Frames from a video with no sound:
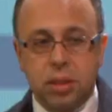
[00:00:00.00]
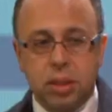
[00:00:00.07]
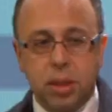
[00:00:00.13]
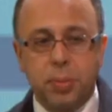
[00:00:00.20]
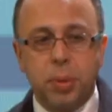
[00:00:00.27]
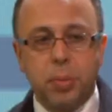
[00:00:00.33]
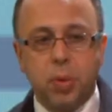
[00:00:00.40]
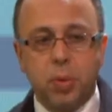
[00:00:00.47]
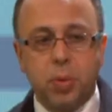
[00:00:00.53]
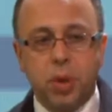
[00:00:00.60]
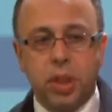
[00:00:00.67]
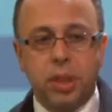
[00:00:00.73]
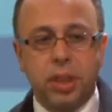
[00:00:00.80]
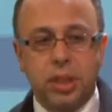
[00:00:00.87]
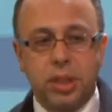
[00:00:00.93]
some people who
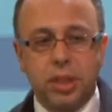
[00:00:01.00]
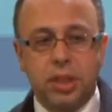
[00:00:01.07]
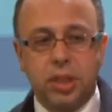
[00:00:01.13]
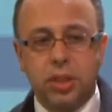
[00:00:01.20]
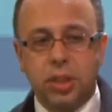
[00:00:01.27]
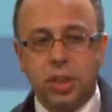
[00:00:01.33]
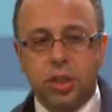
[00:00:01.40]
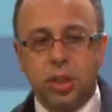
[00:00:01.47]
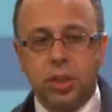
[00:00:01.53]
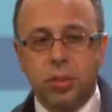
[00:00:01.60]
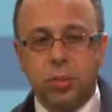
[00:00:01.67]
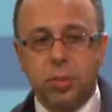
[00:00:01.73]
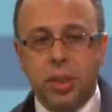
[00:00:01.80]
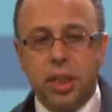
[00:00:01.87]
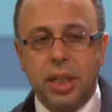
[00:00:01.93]
work in this industry who
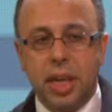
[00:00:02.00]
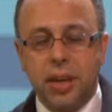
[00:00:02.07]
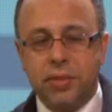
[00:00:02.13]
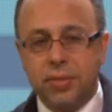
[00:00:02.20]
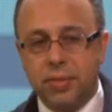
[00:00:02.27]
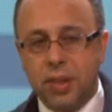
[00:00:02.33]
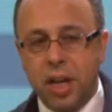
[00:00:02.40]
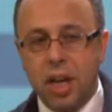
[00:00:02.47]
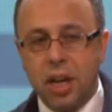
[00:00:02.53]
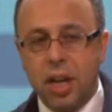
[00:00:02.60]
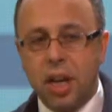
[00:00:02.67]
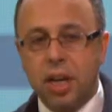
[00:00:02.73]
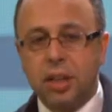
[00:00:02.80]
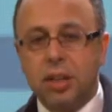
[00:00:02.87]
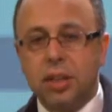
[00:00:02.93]
really have the
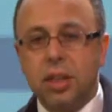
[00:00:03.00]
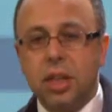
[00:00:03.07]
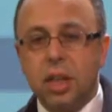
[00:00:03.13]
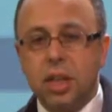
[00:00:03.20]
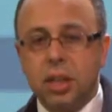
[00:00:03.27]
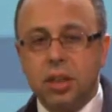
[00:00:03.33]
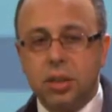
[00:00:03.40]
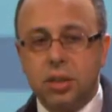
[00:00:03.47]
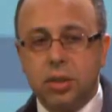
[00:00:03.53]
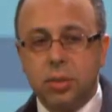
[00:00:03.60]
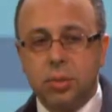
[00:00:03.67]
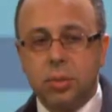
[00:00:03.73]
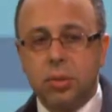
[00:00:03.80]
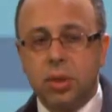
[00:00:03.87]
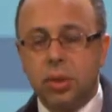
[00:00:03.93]
heart
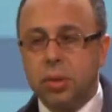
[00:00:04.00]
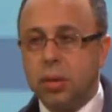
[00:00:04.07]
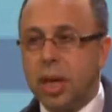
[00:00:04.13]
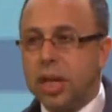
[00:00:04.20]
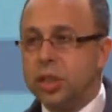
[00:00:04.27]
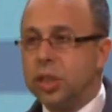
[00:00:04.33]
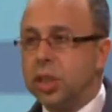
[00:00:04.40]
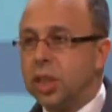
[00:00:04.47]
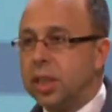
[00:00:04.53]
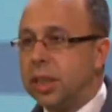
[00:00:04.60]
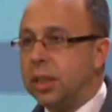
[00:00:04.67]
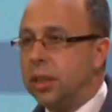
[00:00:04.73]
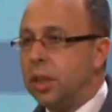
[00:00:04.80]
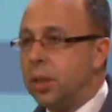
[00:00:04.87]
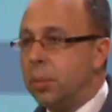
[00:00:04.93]
to
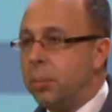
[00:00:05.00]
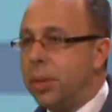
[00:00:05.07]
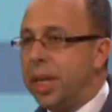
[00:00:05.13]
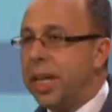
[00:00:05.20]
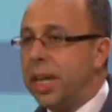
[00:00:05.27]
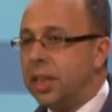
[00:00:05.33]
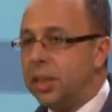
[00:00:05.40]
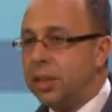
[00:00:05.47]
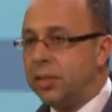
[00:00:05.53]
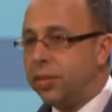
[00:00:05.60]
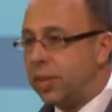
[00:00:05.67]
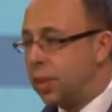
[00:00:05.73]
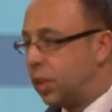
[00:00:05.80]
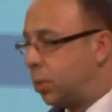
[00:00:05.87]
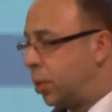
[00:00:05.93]
actually make a
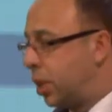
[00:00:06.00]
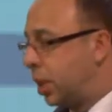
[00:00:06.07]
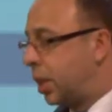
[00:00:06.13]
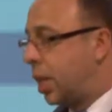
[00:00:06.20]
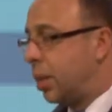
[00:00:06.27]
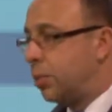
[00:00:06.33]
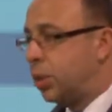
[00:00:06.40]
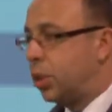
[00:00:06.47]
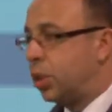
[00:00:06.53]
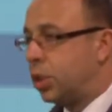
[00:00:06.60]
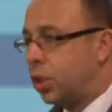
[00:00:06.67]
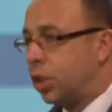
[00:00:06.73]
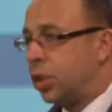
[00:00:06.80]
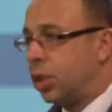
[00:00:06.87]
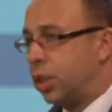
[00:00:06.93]
difference when it comes to
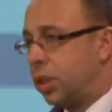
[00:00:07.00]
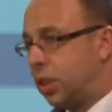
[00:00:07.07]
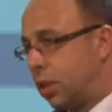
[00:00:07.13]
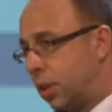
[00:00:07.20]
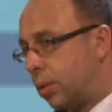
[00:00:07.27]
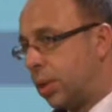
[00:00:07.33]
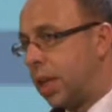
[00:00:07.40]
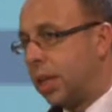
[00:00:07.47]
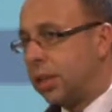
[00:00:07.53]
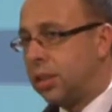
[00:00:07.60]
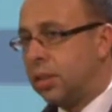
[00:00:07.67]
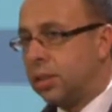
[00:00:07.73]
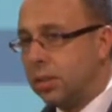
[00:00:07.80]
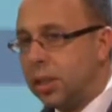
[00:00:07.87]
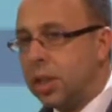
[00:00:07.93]
children. So I would like
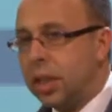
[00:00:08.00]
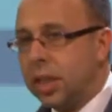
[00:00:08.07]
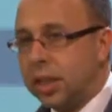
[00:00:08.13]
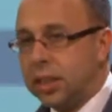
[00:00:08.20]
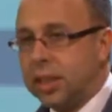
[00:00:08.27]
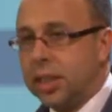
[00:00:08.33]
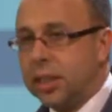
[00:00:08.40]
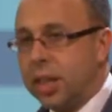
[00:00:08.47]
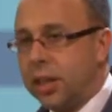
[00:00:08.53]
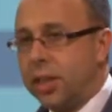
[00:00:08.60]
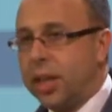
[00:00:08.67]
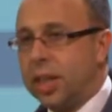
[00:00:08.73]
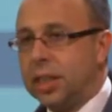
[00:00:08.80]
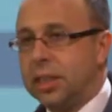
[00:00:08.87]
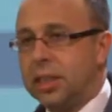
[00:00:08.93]
to extend that
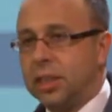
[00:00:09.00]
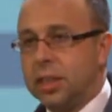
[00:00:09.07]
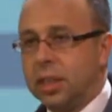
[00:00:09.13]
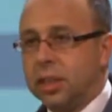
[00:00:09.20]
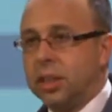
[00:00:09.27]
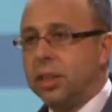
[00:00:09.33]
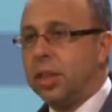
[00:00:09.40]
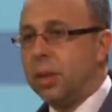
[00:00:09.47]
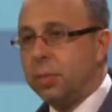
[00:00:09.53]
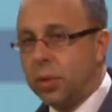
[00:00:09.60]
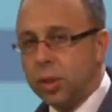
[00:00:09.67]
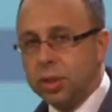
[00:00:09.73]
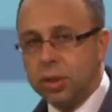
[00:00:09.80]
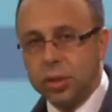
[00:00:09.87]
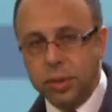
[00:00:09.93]
thanks to them
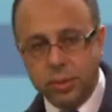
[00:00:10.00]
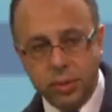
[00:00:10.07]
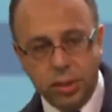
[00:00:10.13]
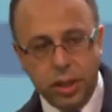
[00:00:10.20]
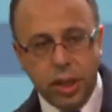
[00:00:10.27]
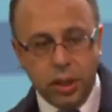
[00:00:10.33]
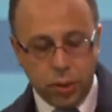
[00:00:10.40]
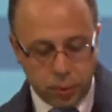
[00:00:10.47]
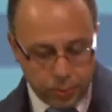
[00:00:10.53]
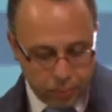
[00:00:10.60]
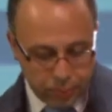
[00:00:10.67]
also. Thank you.